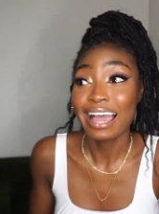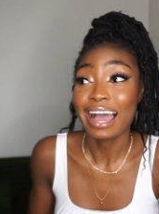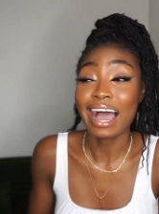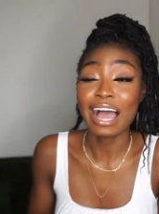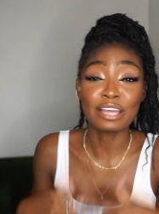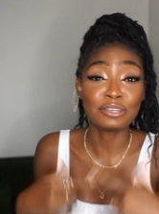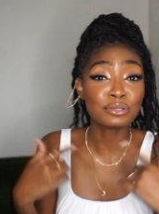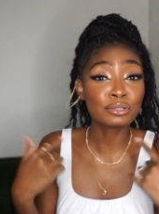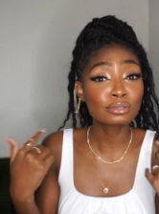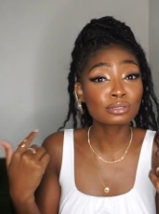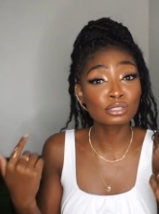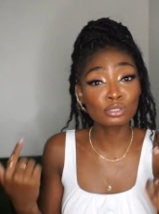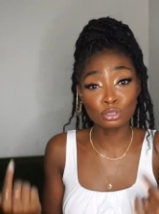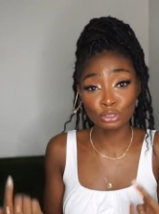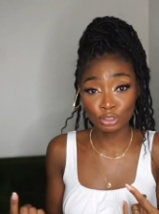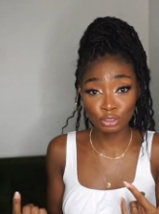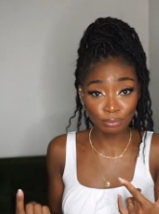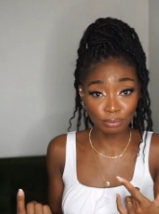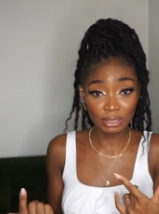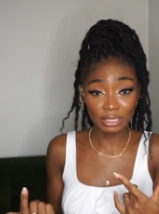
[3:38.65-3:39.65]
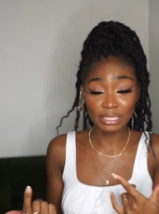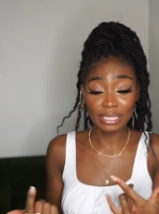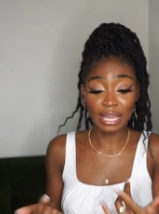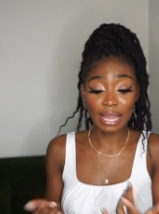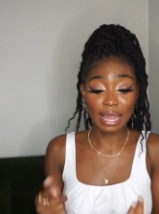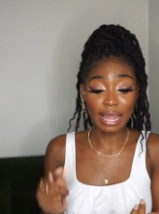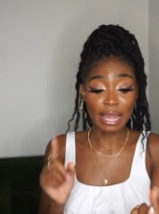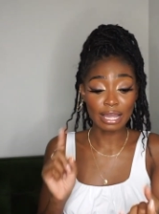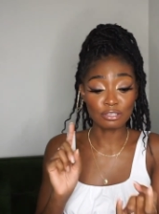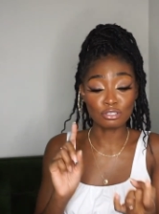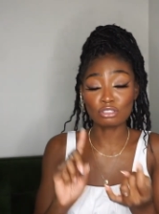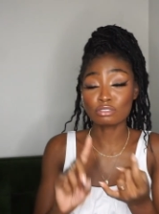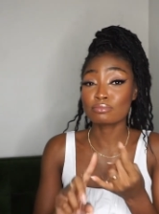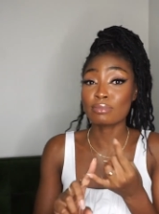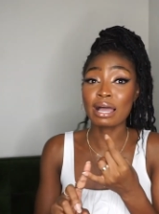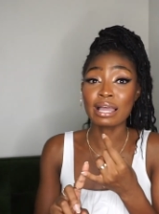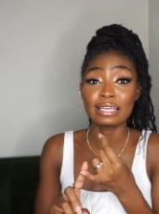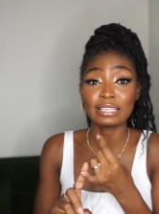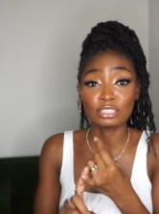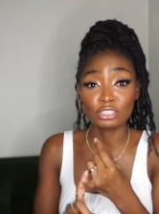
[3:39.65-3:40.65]
I use social media, I use
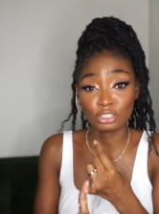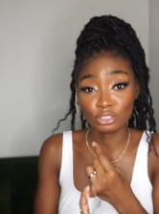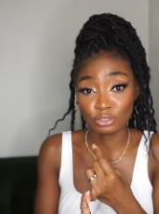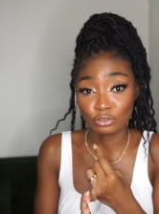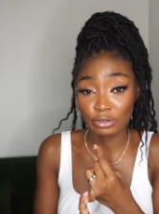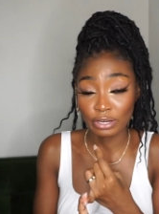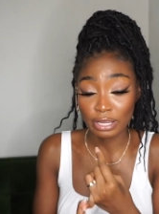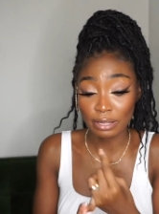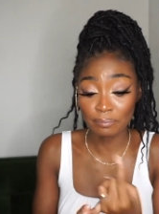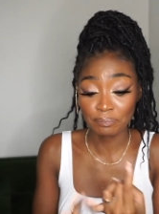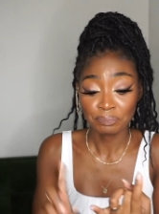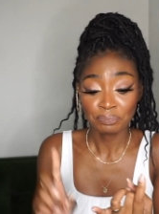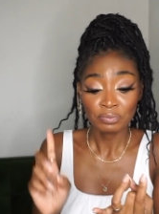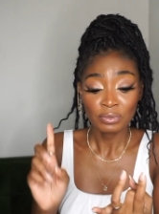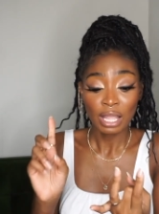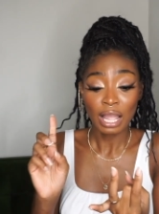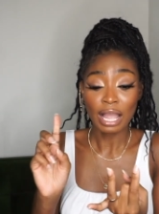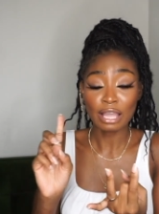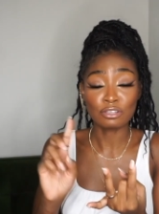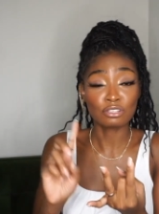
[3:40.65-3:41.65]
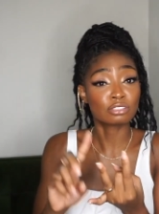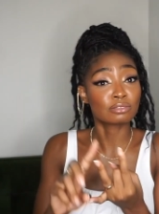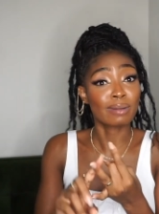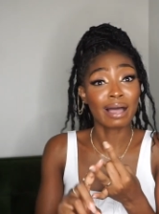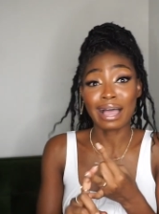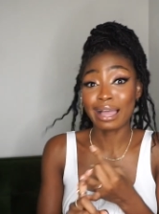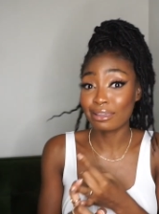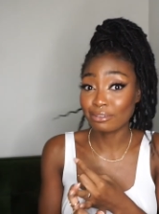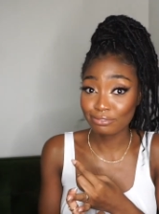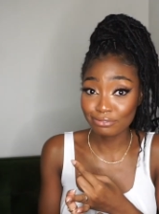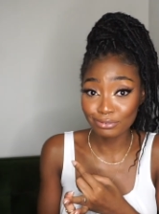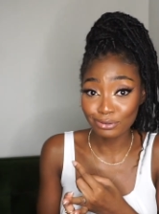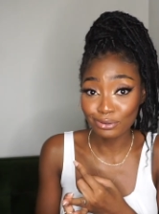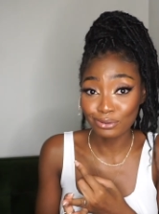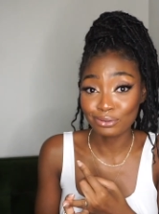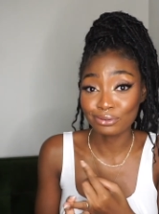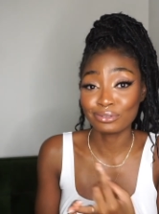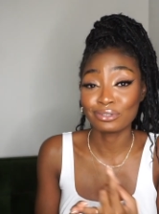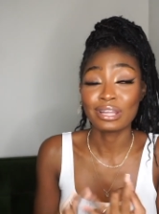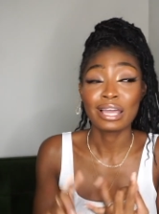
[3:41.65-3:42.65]
my Instagram, I use my
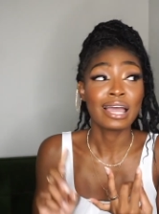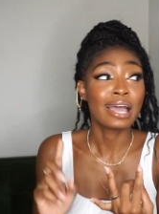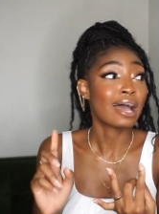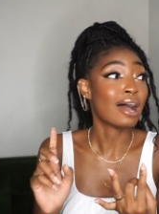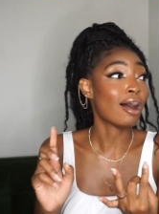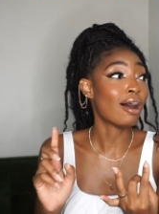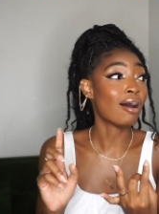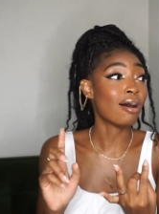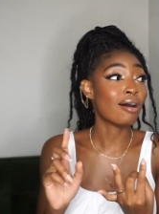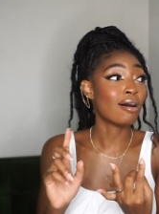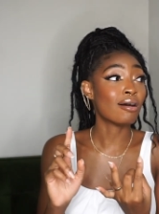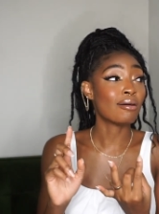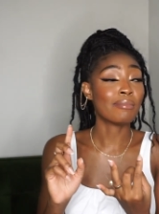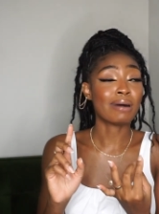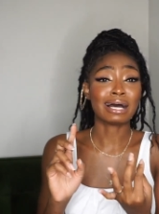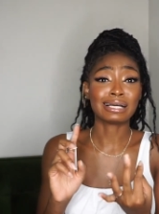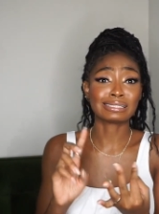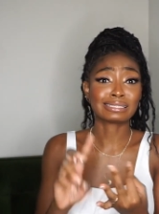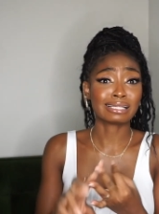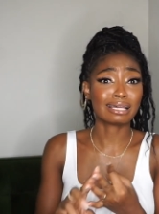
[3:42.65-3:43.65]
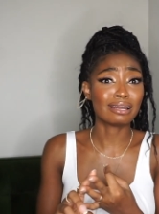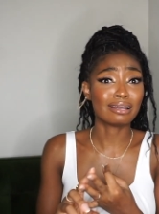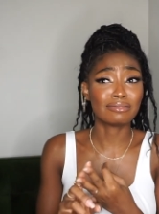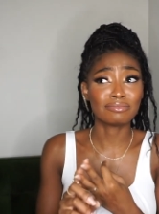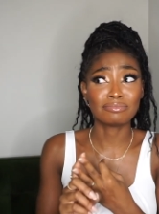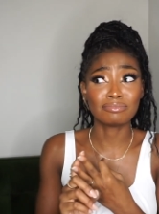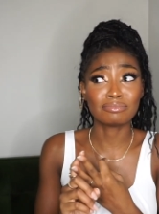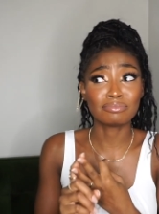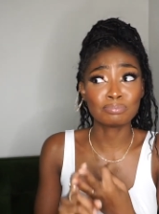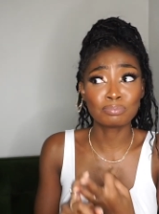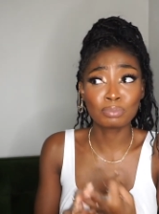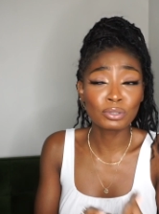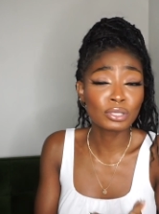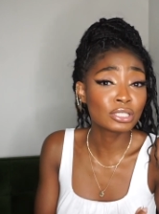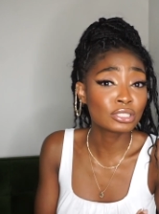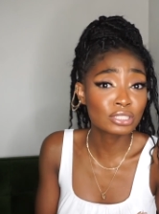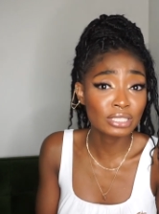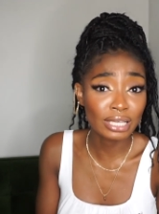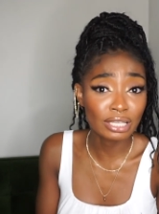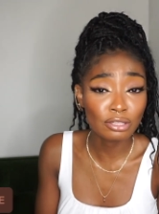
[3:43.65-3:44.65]
iPhone. I started
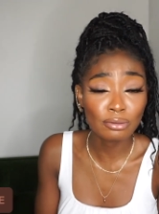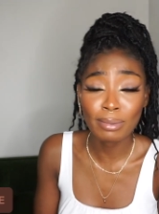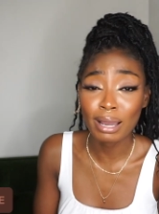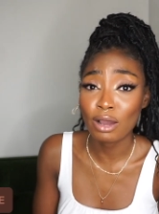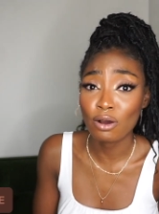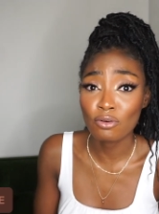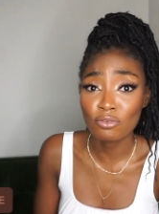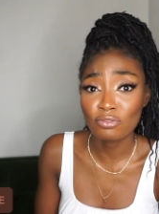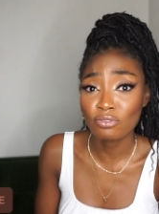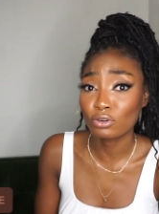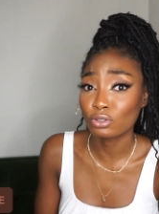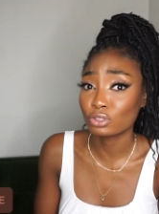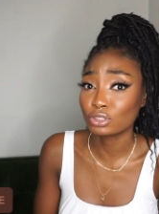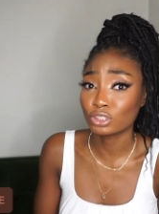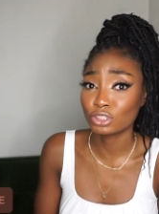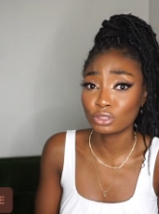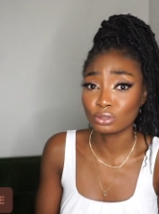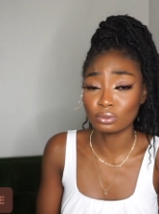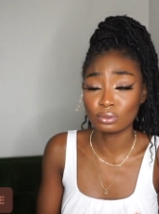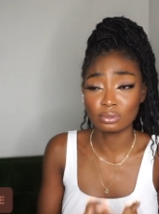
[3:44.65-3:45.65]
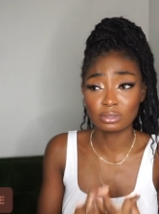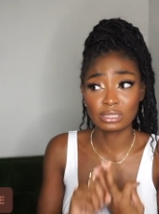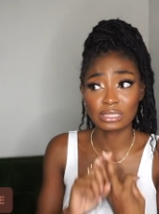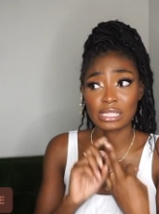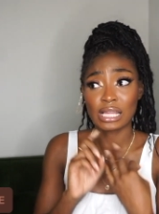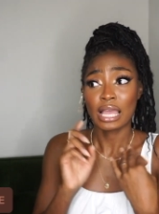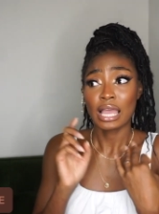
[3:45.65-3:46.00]
putting together my own photo shoots.